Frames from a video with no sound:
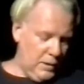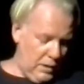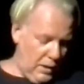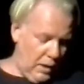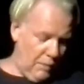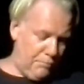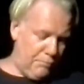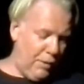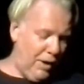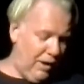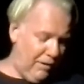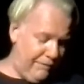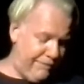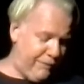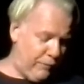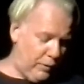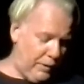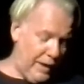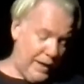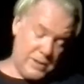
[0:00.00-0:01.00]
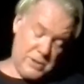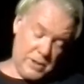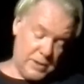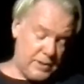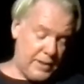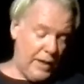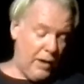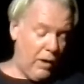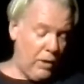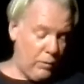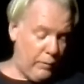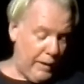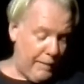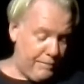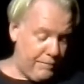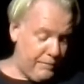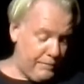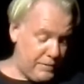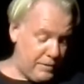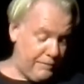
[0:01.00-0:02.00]
above 40, I should say, all the way up
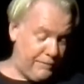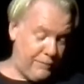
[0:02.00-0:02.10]
to